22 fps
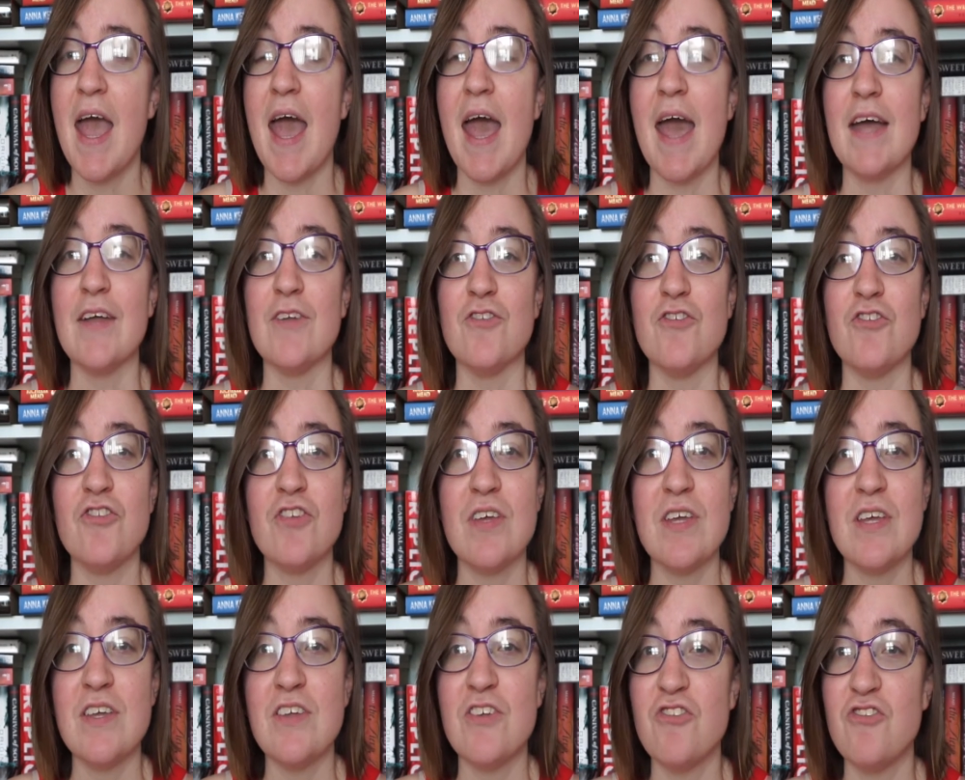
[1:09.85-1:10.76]
And
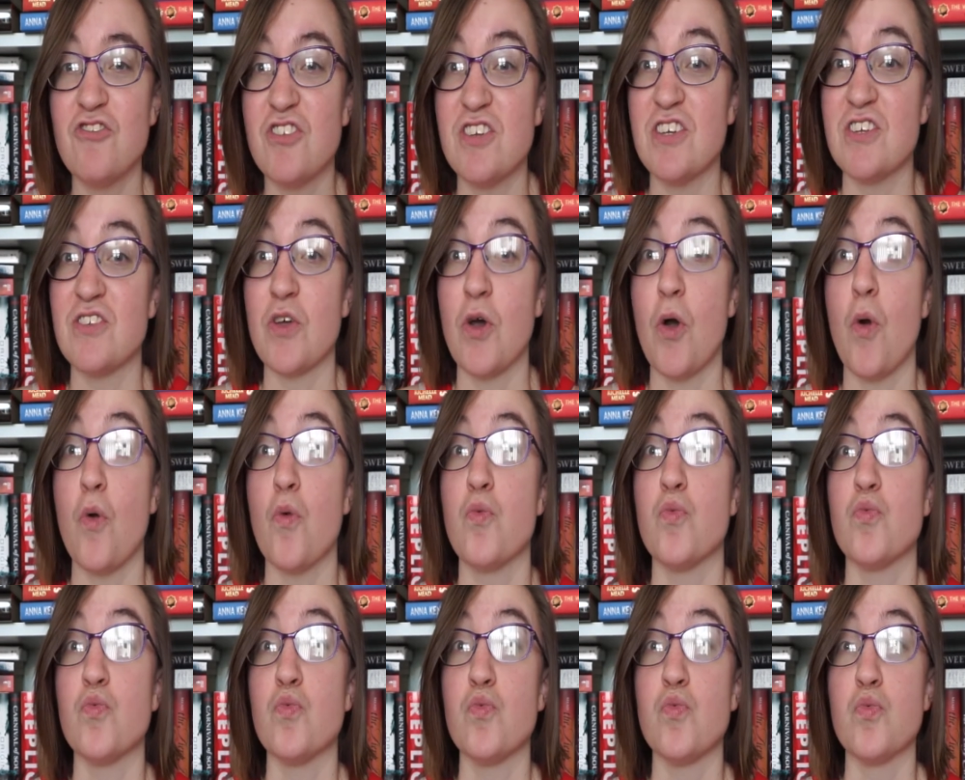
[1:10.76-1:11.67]
she is just
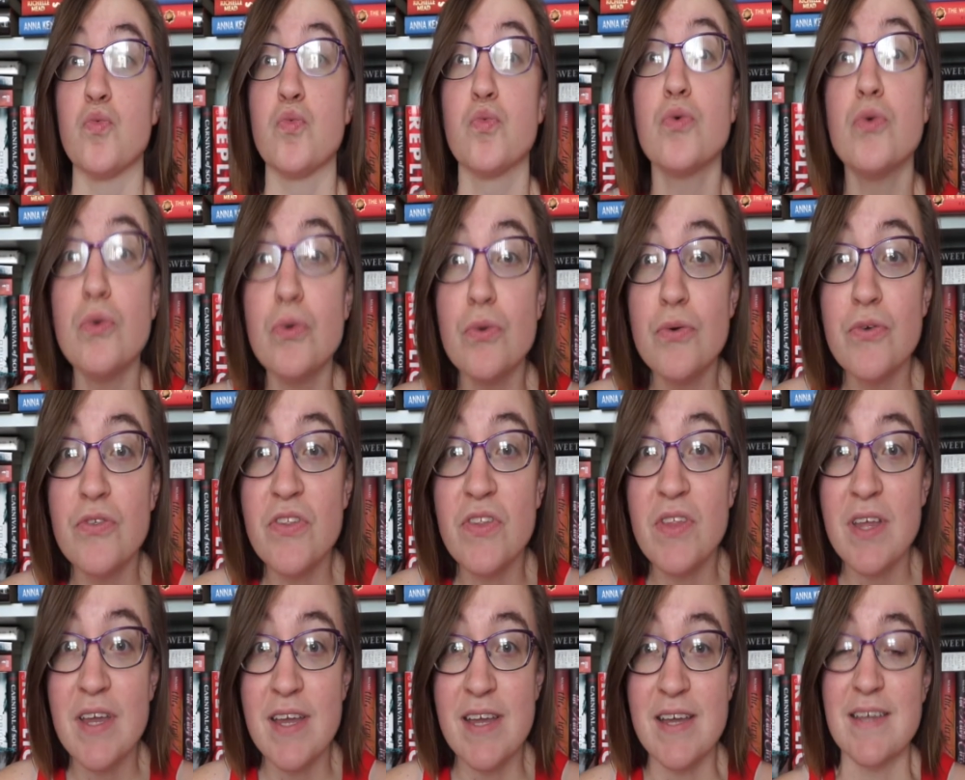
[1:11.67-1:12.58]

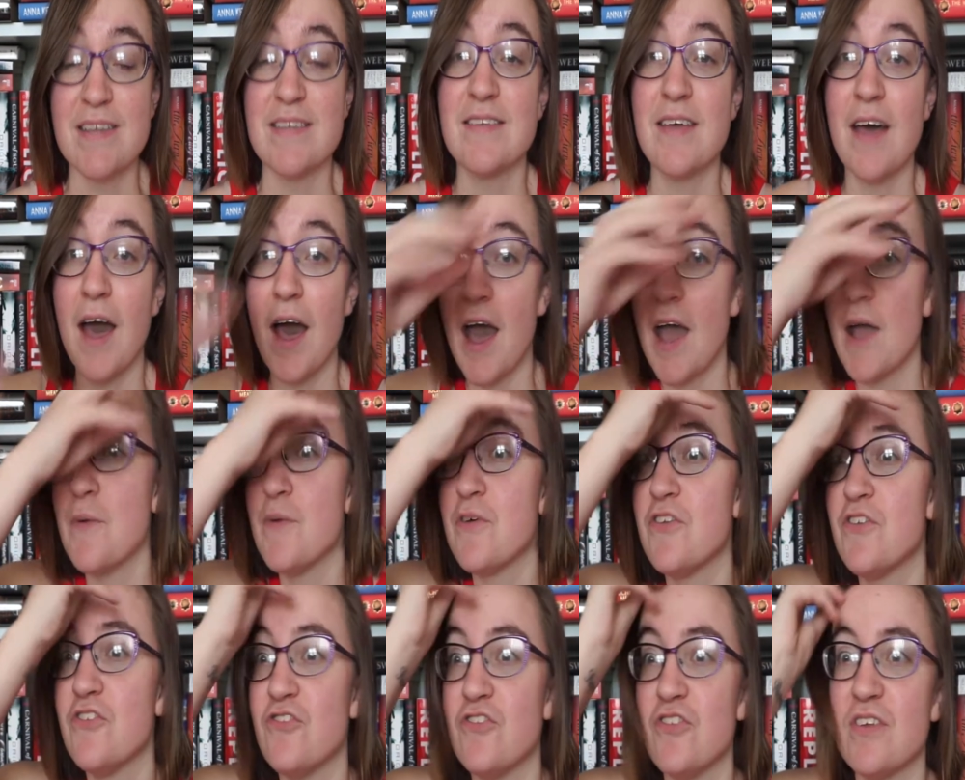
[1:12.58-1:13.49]
ruthless. I
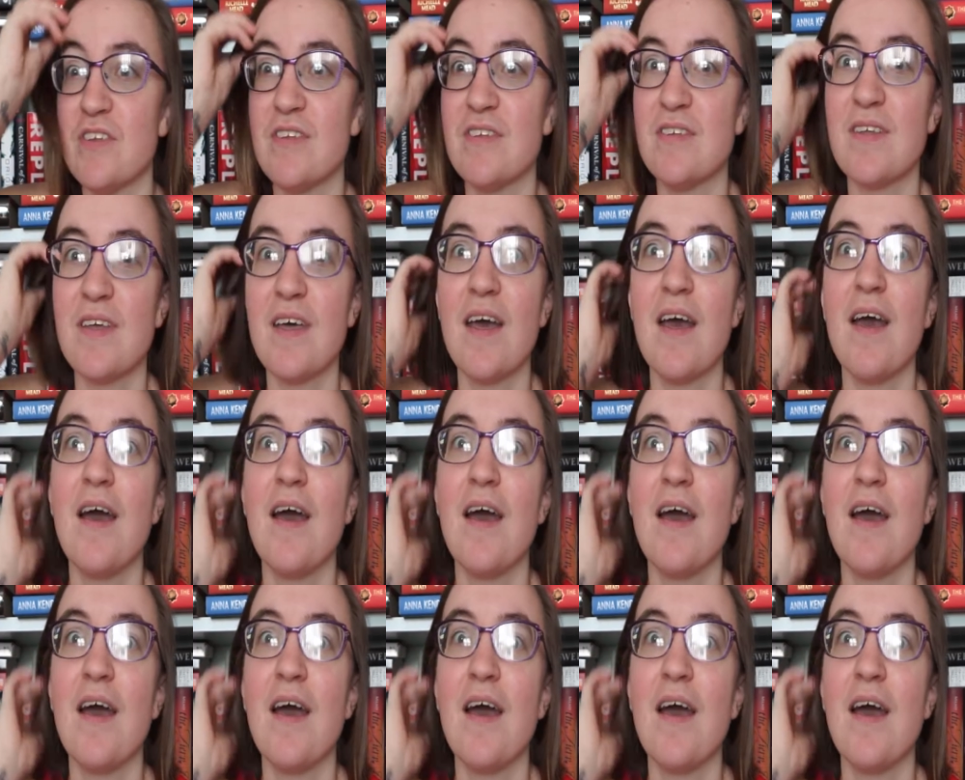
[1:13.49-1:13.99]
was just